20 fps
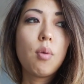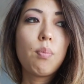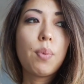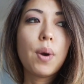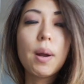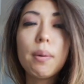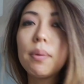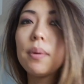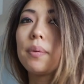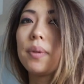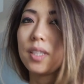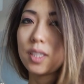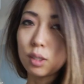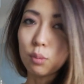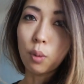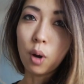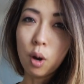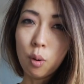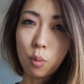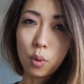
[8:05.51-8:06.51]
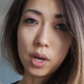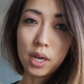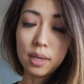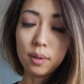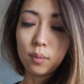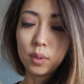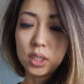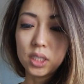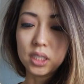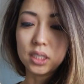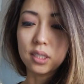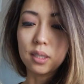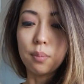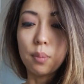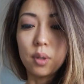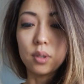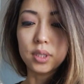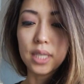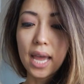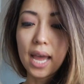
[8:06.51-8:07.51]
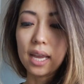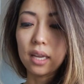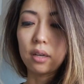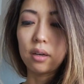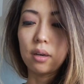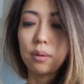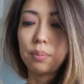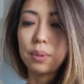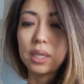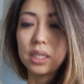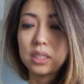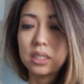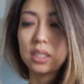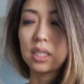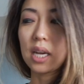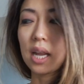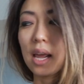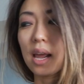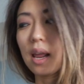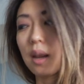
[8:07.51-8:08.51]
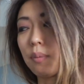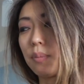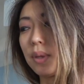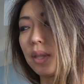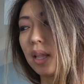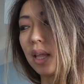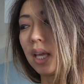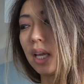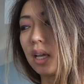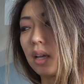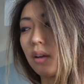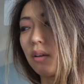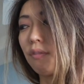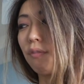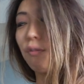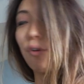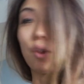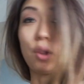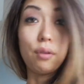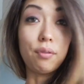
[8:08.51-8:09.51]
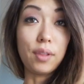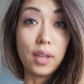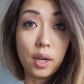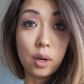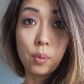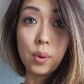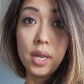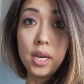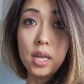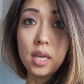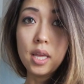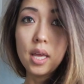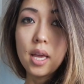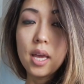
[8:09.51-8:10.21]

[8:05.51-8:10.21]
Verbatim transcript: probably tomorrow morning, which is the most accurate because tonight I'd be like full of liquid.